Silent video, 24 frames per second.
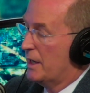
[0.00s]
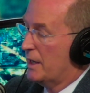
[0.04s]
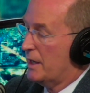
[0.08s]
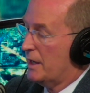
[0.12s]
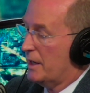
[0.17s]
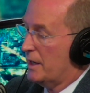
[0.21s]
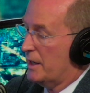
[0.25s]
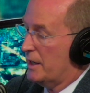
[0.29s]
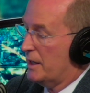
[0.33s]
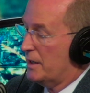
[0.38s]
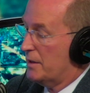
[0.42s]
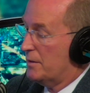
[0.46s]

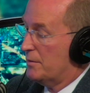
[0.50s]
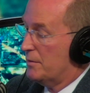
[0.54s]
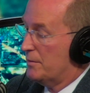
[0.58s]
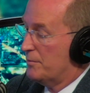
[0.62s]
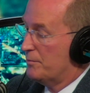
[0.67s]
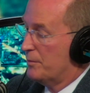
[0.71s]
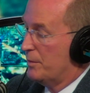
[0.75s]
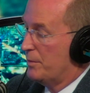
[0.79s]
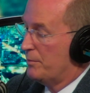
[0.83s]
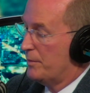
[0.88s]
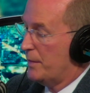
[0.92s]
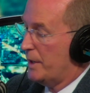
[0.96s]
uh,
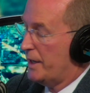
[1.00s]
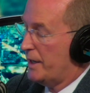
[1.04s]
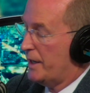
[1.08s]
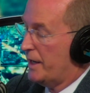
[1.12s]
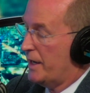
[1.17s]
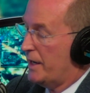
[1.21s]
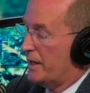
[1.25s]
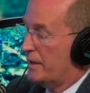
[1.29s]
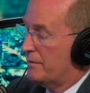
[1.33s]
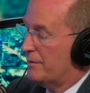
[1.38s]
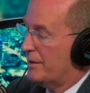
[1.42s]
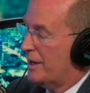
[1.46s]

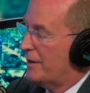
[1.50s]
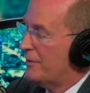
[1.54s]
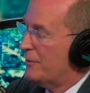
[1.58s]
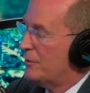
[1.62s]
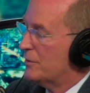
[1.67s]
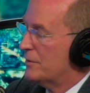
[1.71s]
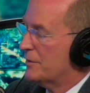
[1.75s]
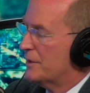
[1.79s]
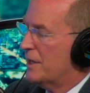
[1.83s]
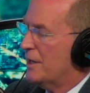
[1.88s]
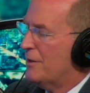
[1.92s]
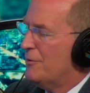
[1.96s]
and other
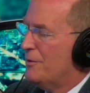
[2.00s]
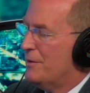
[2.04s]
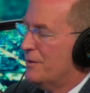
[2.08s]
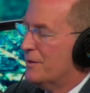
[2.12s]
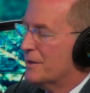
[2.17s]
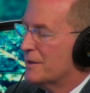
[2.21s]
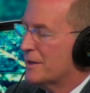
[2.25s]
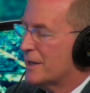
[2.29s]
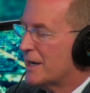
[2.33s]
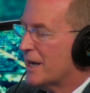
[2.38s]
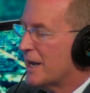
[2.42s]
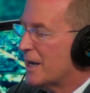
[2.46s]
the other
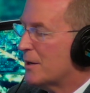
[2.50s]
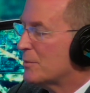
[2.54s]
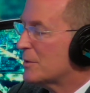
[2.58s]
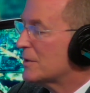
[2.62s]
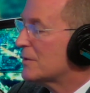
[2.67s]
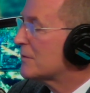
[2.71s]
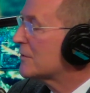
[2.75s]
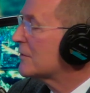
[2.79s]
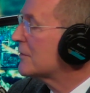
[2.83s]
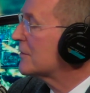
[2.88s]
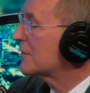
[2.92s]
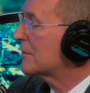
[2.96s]
thing that
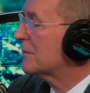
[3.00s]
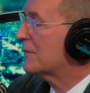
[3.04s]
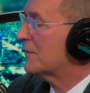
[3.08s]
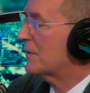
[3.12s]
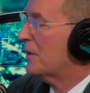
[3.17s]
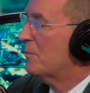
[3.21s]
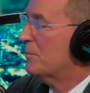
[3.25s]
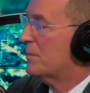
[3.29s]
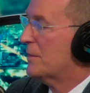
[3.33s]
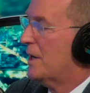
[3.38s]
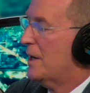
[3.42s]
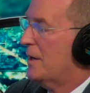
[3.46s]
happens is, is
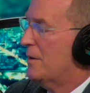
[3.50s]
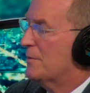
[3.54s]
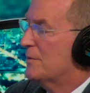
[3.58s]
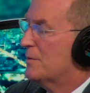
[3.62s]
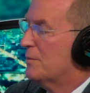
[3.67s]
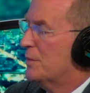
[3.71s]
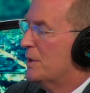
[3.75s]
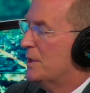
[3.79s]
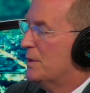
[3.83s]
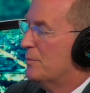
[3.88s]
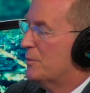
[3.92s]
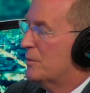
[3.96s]
sometimes
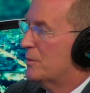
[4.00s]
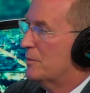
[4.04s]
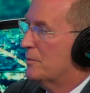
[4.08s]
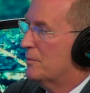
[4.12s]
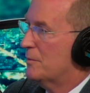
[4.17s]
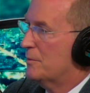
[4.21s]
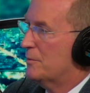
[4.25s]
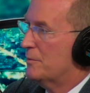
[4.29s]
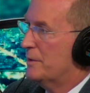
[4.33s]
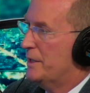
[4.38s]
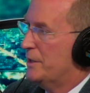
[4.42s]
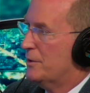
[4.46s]
people
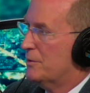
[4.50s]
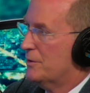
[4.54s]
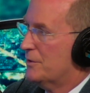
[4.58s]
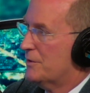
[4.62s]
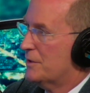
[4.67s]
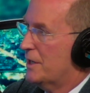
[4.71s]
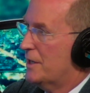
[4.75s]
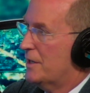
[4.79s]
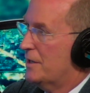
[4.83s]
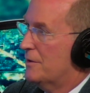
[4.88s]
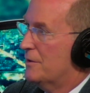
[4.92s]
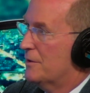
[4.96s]
who are
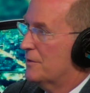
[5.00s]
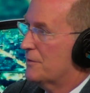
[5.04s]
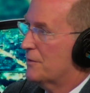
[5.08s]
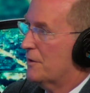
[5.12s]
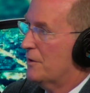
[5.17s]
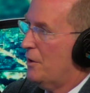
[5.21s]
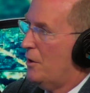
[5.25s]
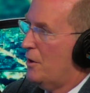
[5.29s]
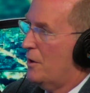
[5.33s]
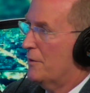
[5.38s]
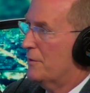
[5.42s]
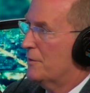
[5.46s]
nearsighted they'll say,
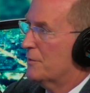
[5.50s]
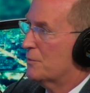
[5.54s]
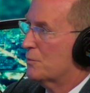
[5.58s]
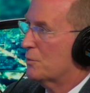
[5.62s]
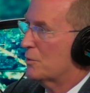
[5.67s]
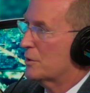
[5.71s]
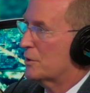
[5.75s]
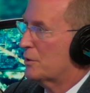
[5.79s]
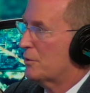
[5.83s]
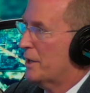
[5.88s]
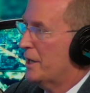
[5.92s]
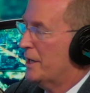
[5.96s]
"Oh, this
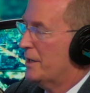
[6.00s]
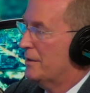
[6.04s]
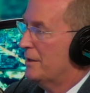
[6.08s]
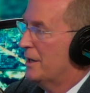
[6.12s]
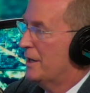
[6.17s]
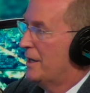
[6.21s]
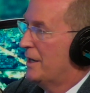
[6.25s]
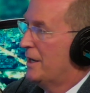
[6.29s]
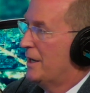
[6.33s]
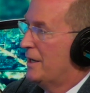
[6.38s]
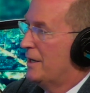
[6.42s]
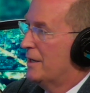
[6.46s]
worked great
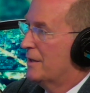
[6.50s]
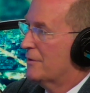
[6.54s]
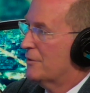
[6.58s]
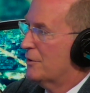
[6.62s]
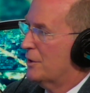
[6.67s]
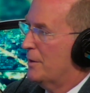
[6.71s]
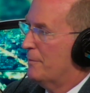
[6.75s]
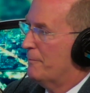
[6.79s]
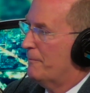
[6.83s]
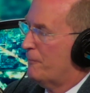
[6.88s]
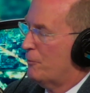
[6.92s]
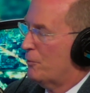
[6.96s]
till
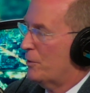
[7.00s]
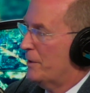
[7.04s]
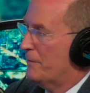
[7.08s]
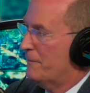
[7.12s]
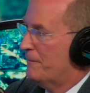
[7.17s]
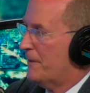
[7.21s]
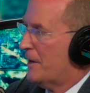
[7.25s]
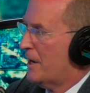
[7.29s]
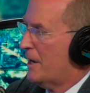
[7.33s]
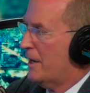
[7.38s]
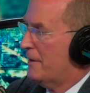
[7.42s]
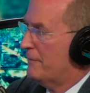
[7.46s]
I'm
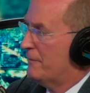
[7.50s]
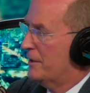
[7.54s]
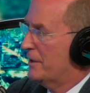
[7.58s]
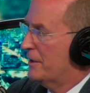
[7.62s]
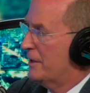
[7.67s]
45, and